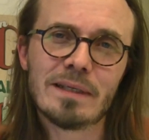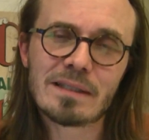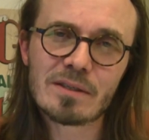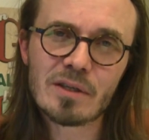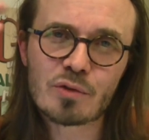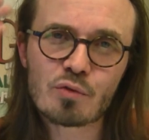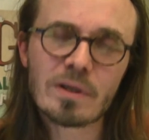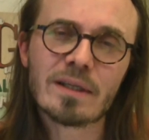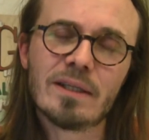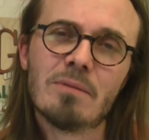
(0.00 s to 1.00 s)
it's
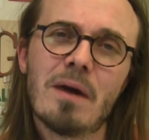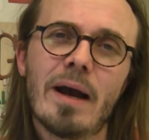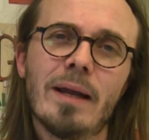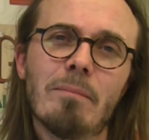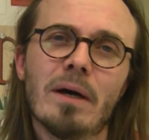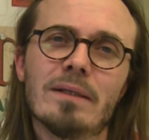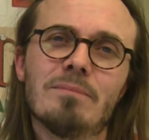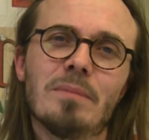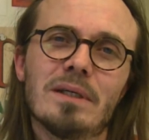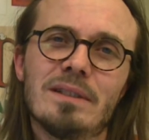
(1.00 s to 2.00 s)
real in your mind, but
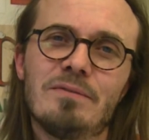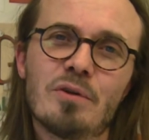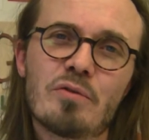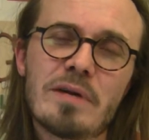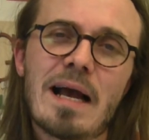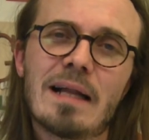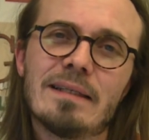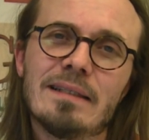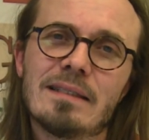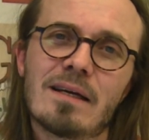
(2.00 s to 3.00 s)
if your
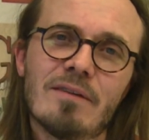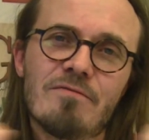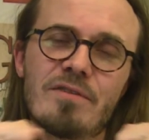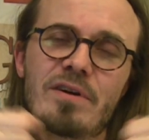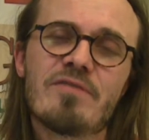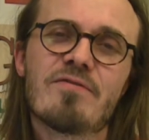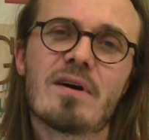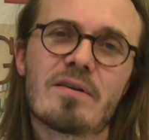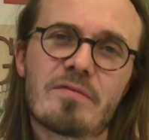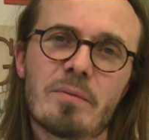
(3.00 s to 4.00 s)
reality is kind of very
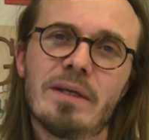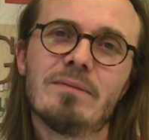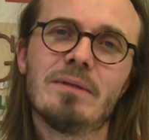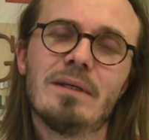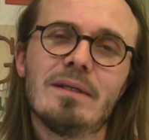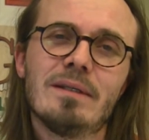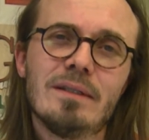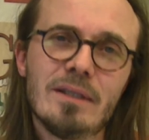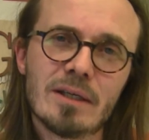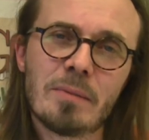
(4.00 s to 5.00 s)
far from it,
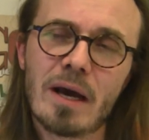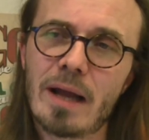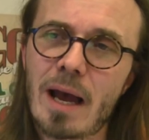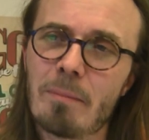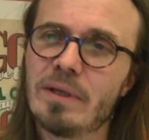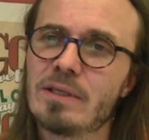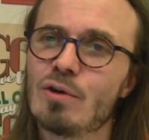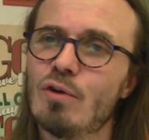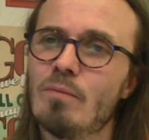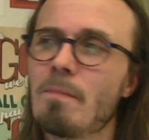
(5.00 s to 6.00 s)
you're going to be unhappy.
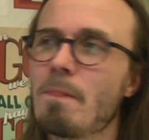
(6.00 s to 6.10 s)
So